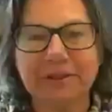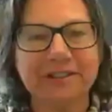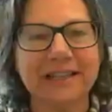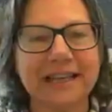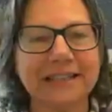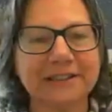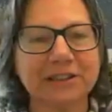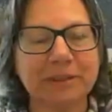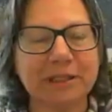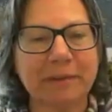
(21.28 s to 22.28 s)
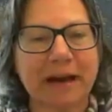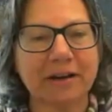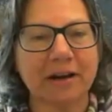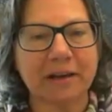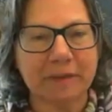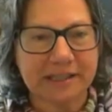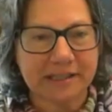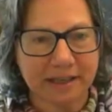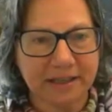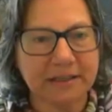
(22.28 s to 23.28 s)
you today a little bit about our
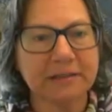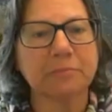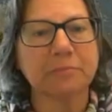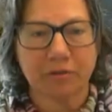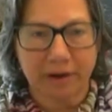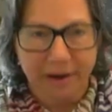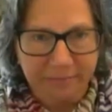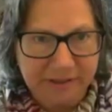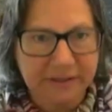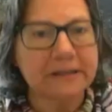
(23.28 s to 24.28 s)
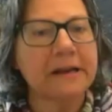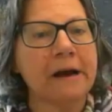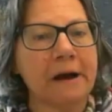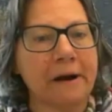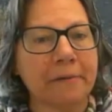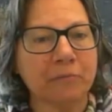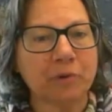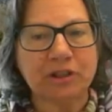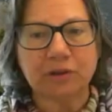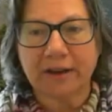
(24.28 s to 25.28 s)
MSA programs um,
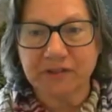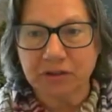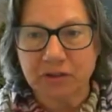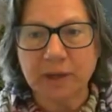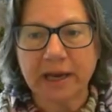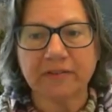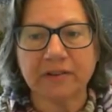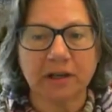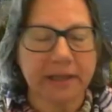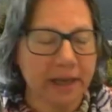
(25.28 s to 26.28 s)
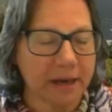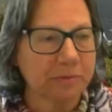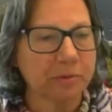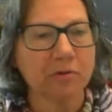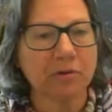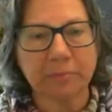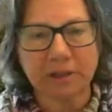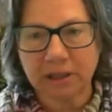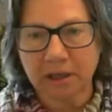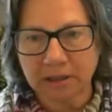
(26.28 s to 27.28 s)
we do have two, we have an on-campus program and
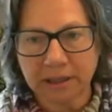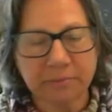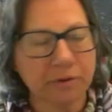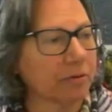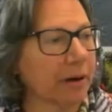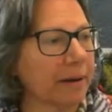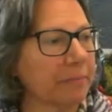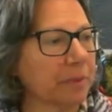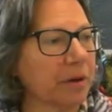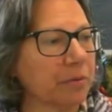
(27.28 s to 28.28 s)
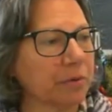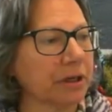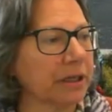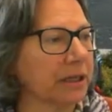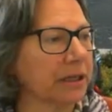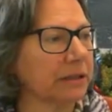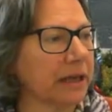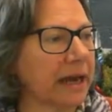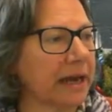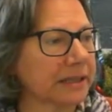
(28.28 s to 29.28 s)
an online program, but we're gonna
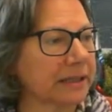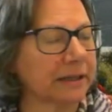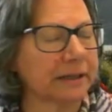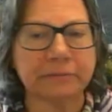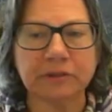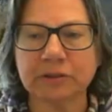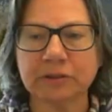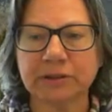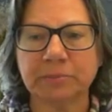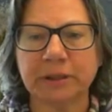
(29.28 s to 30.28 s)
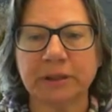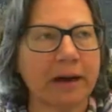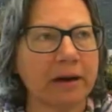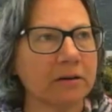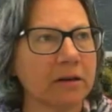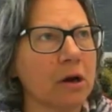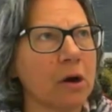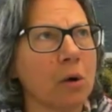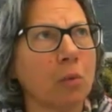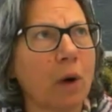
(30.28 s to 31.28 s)
ask, um, you know, a little bit about
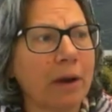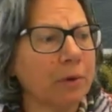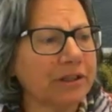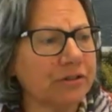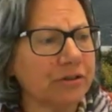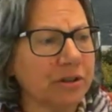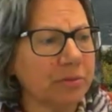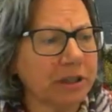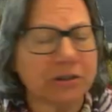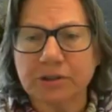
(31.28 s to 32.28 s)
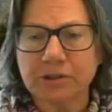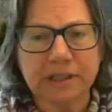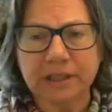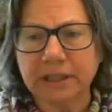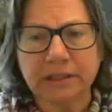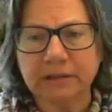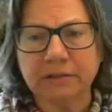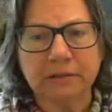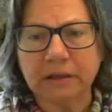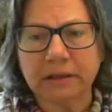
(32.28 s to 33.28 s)
why would a student be interested
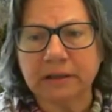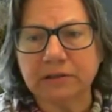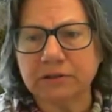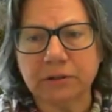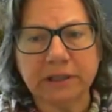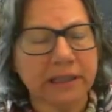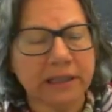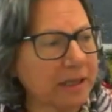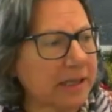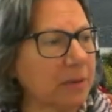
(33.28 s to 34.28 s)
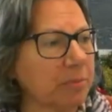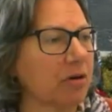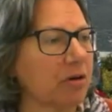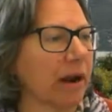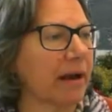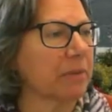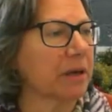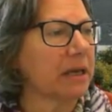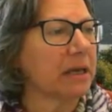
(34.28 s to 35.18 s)
in, uh, doing an MSA program?